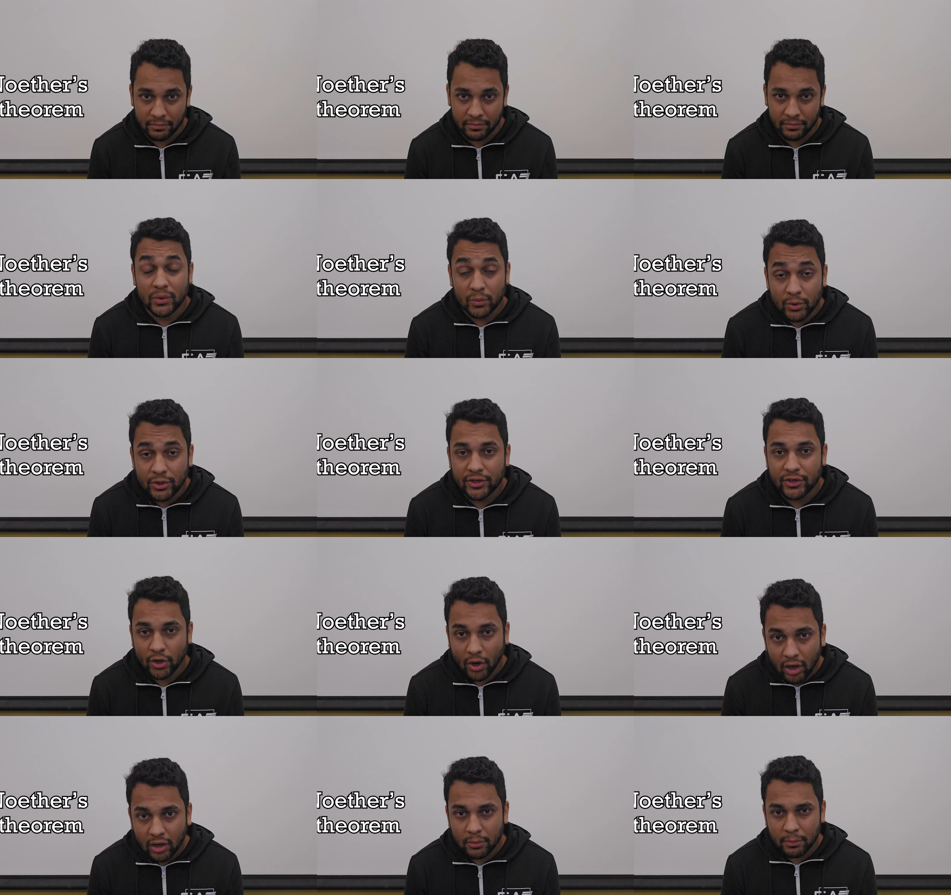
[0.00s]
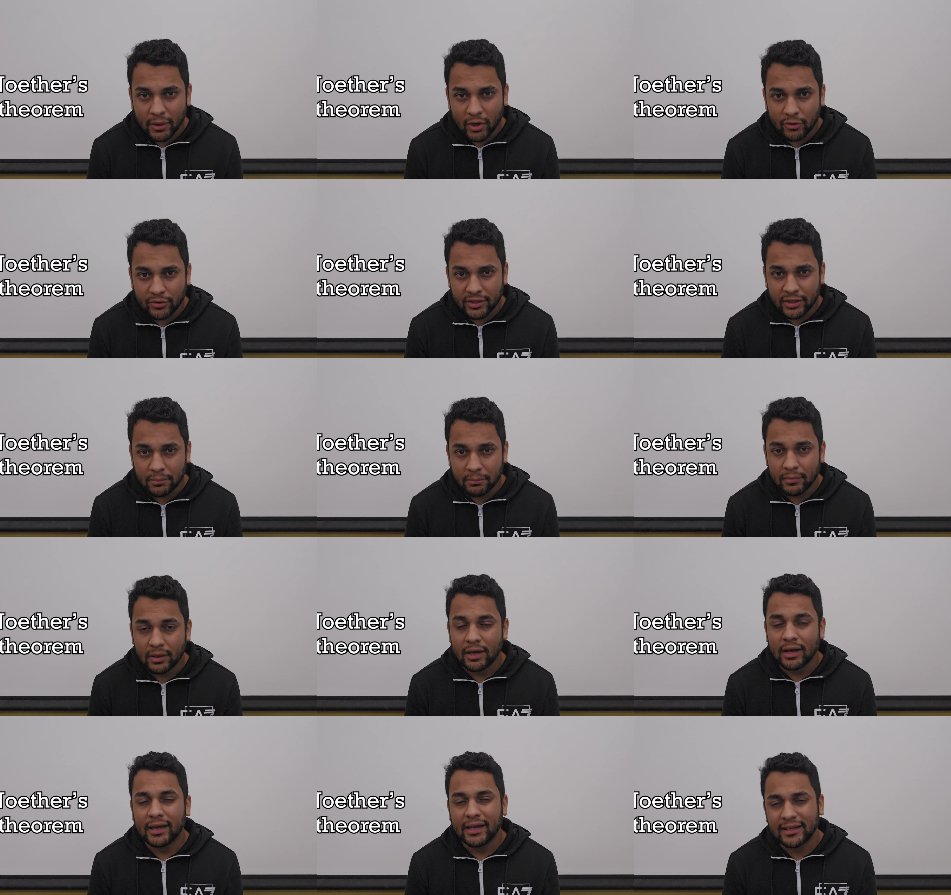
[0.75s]
We would talk about them
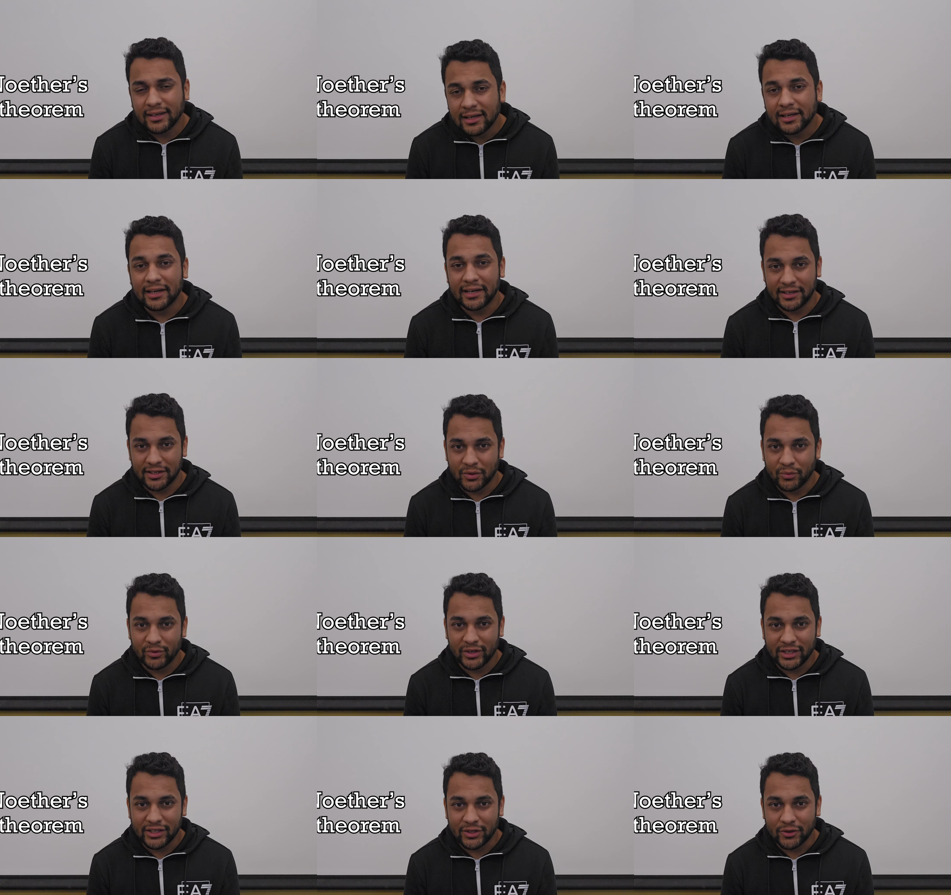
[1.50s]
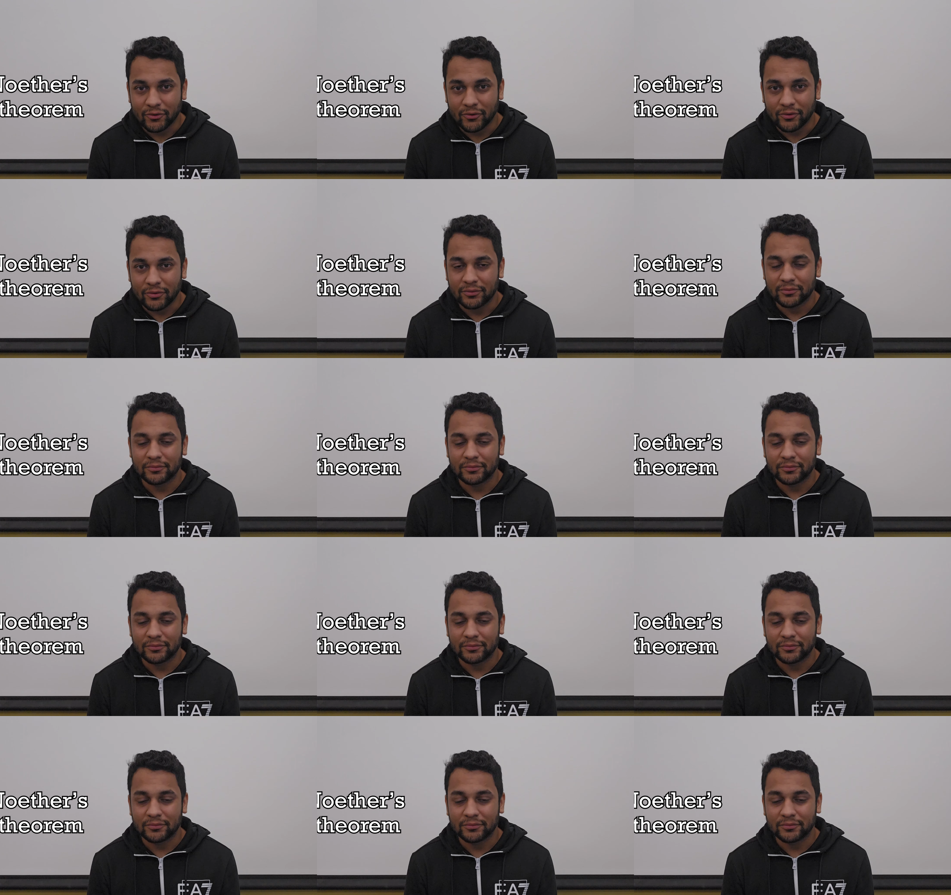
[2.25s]
in a later video.